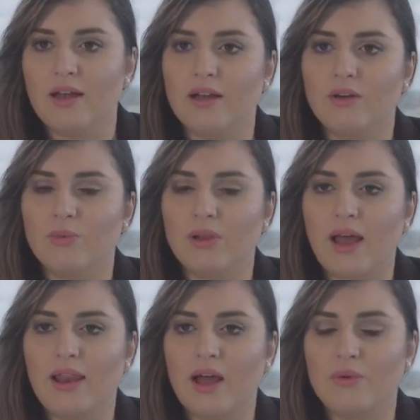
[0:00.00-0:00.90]
will
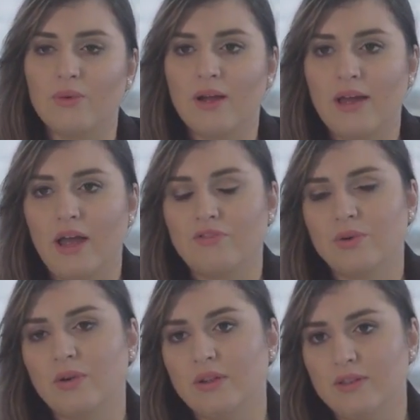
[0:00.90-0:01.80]
allow
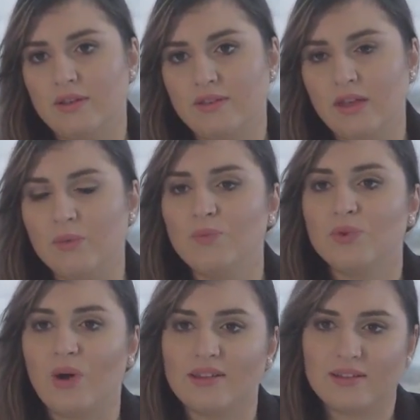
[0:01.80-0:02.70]
everyone in the team
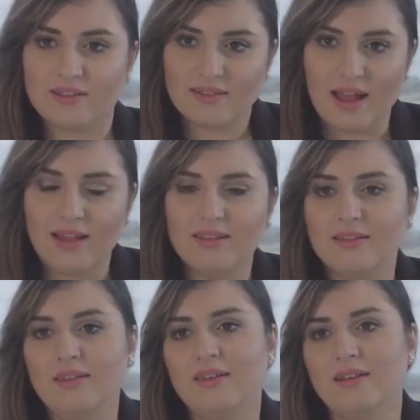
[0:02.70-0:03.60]
to
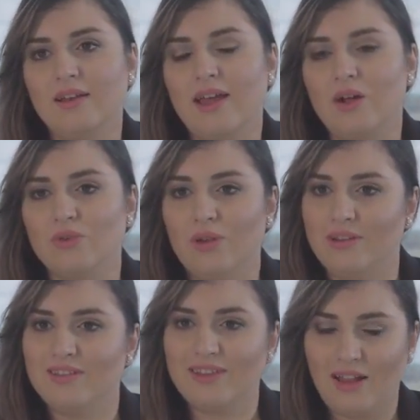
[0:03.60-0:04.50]
understand the layout, to
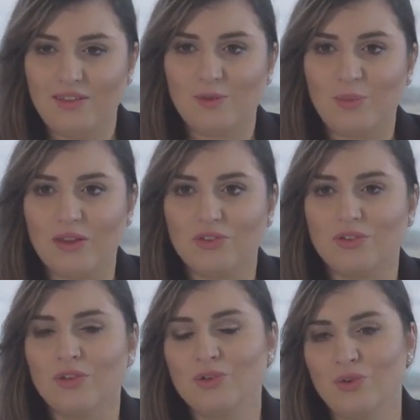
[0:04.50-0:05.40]
understand the
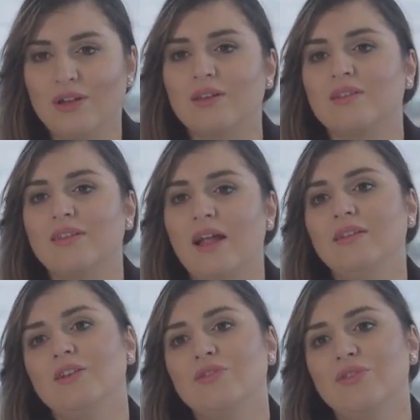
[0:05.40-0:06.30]
spaces, to understand
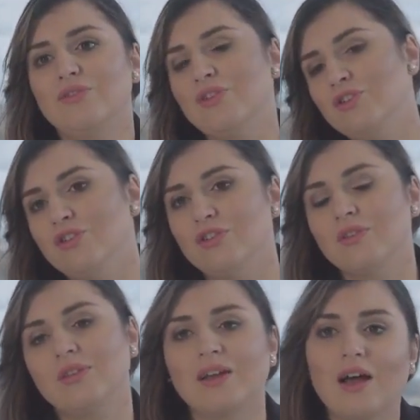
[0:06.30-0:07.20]
even the
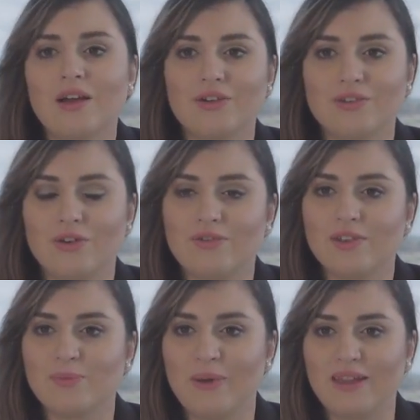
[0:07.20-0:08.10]
finishes, the colors of the
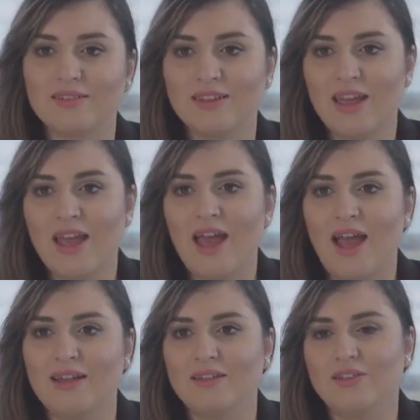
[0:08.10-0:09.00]
space.
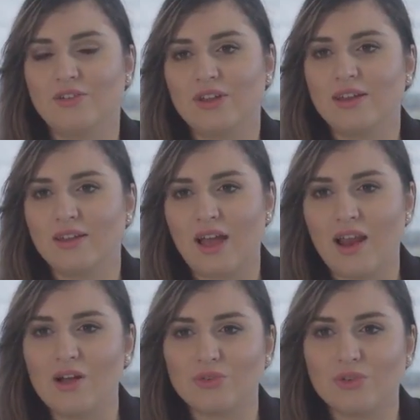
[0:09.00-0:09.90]
And it really
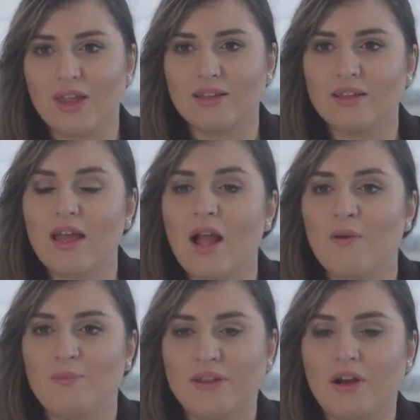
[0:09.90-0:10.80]
allows to get
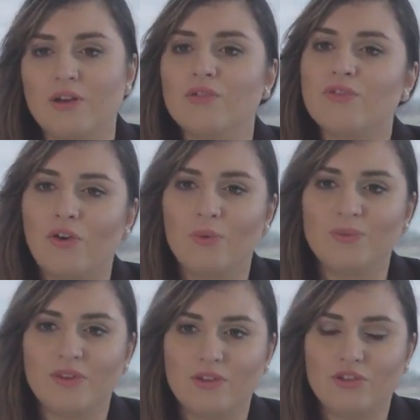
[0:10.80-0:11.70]
better informed
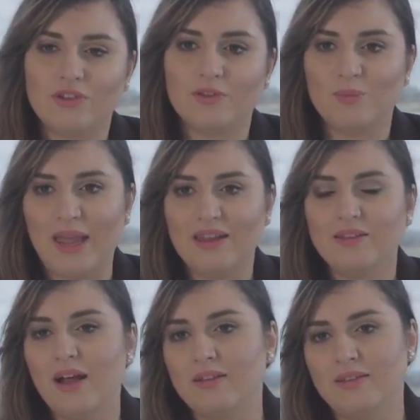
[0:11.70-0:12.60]
decisions
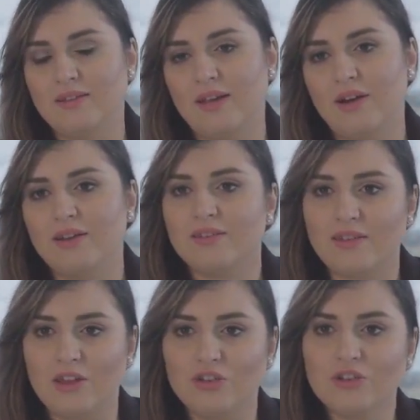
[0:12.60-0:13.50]
made at early
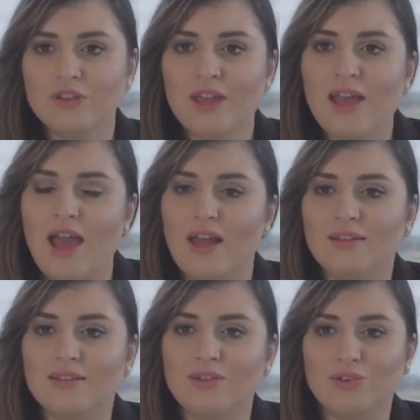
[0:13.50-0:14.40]
stages.
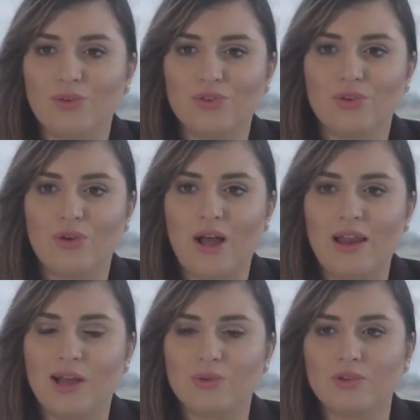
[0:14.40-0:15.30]
And it also
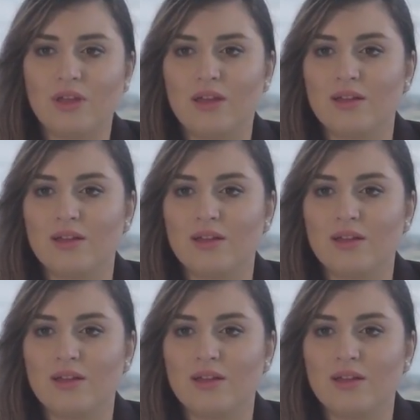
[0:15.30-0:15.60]
allows